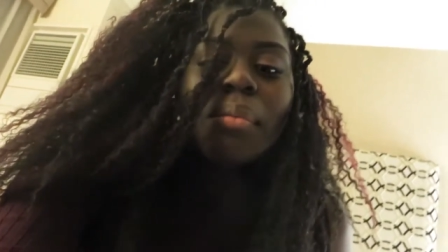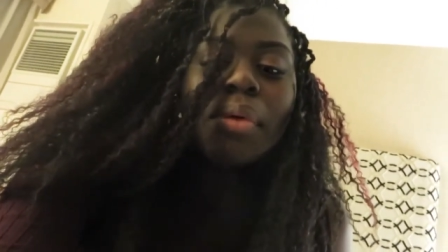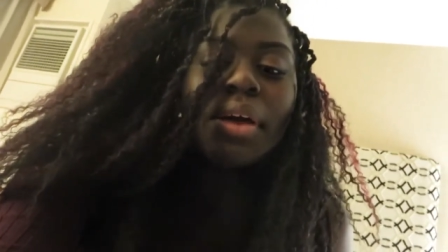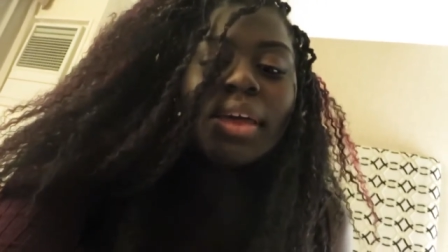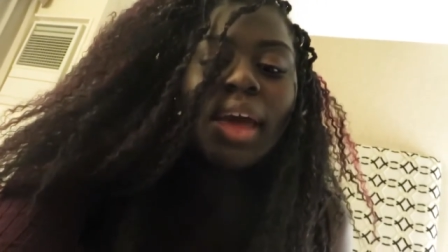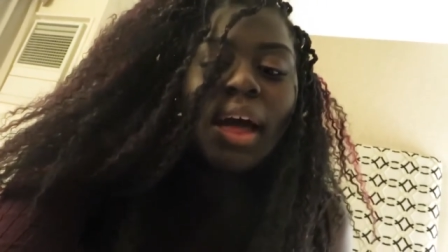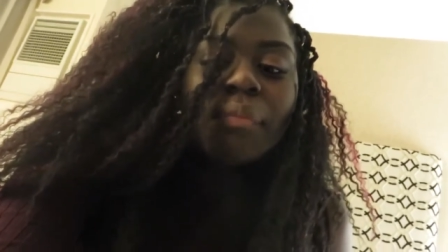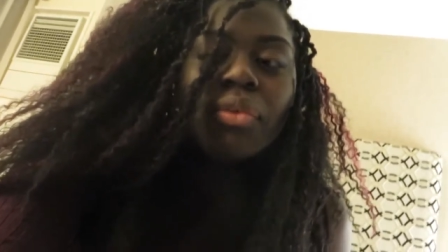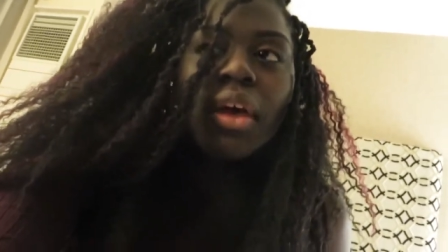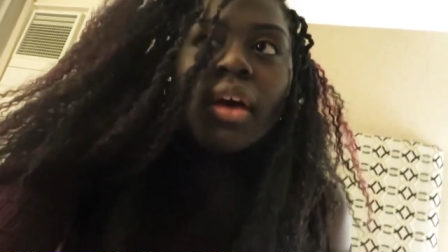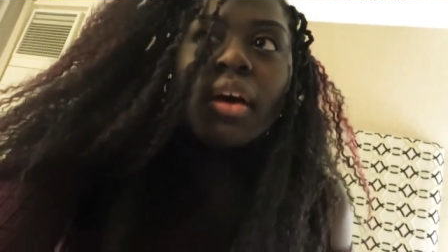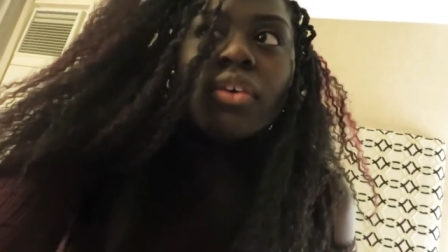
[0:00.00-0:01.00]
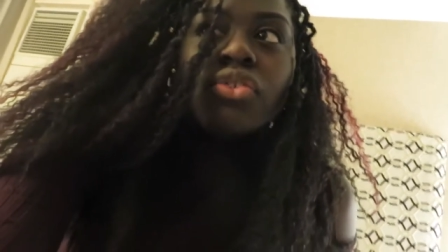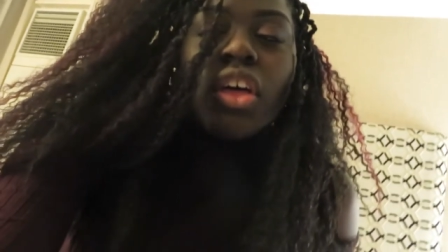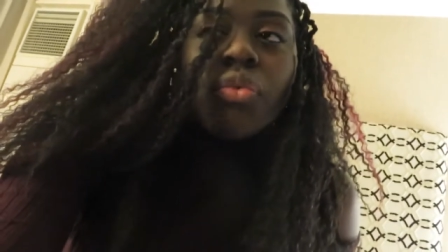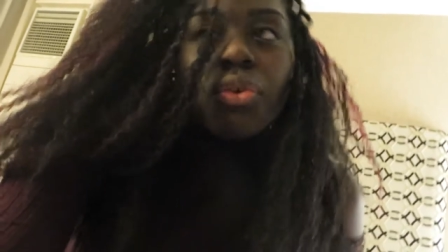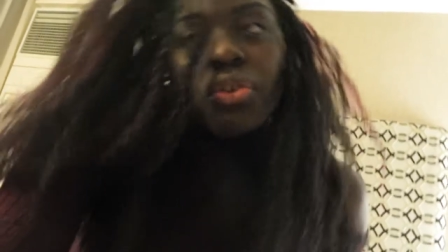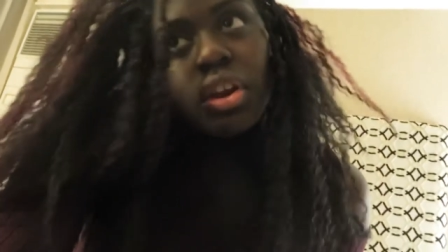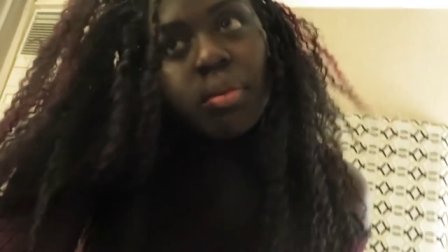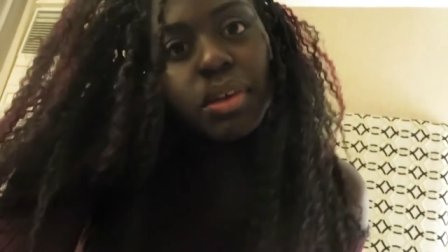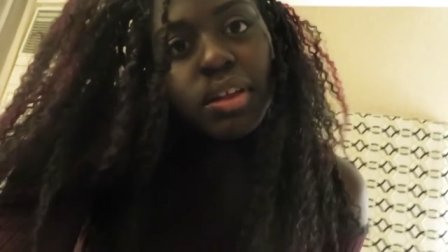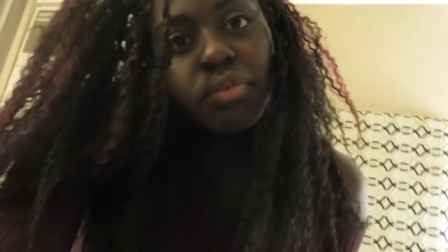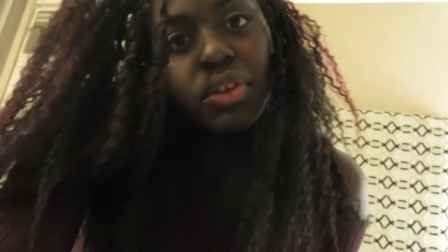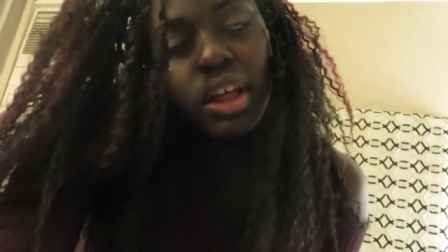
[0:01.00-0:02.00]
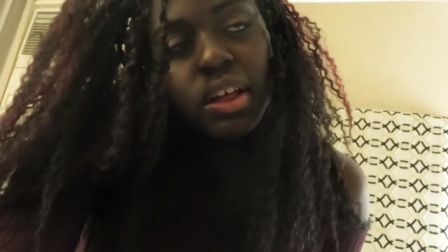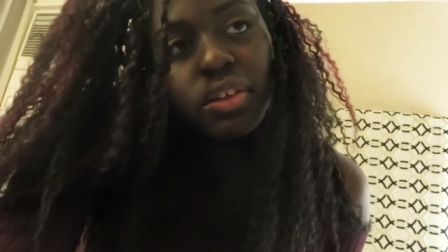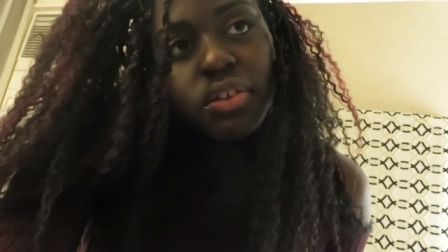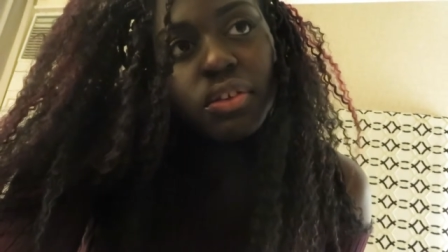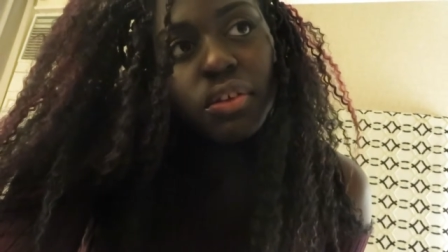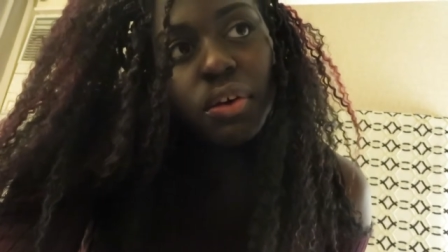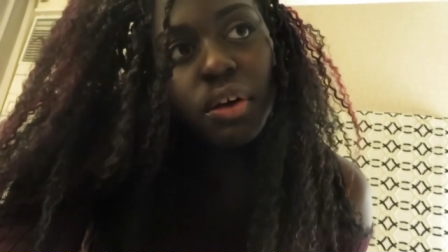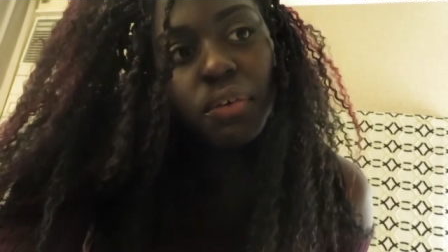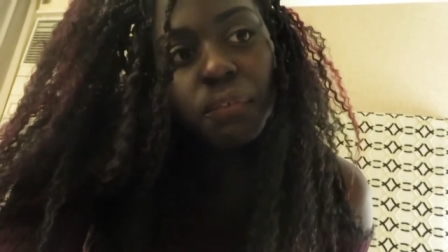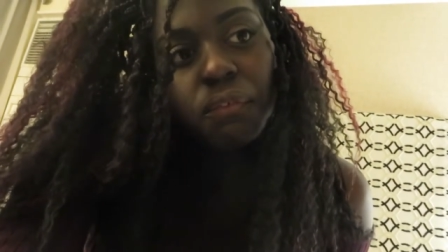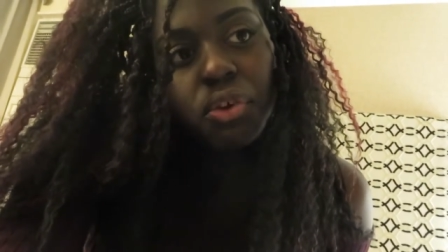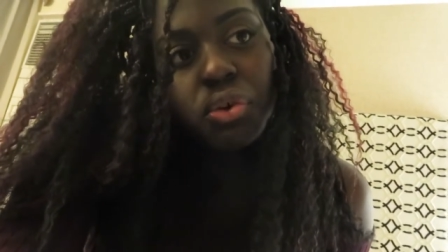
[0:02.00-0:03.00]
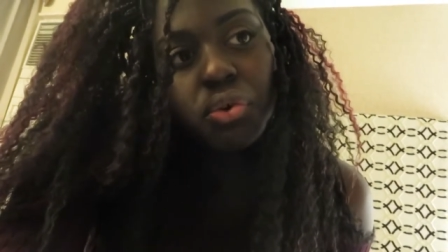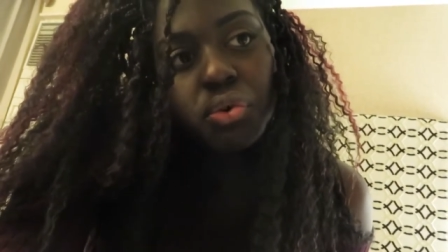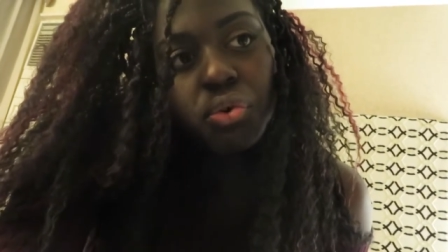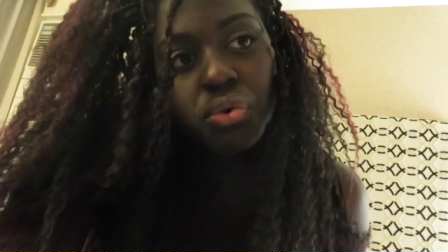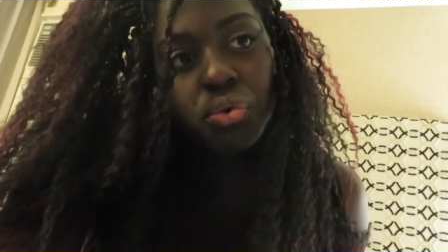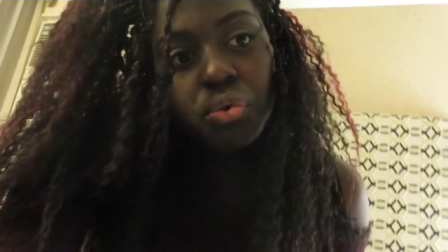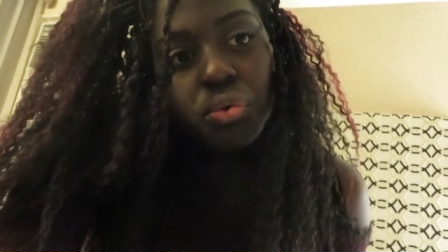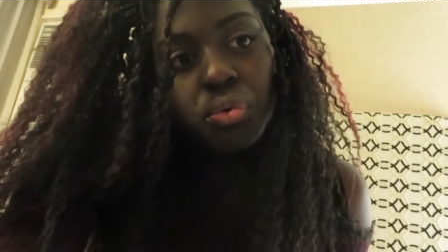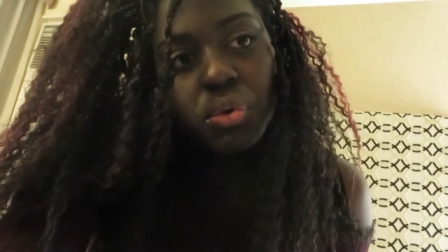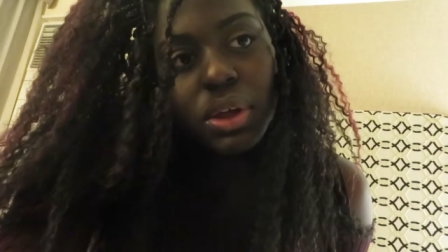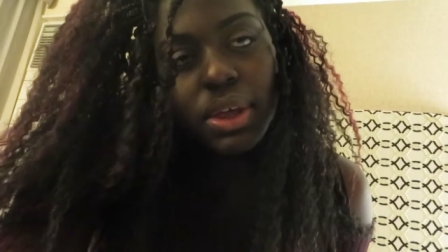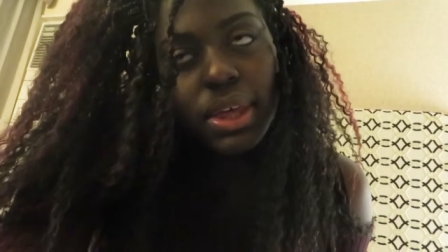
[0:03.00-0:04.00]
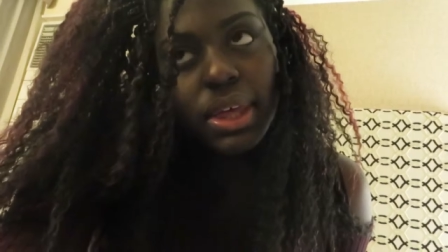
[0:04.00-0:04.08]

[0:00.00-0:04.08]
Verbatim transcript: But yeah, so that's what's going to be like for the next few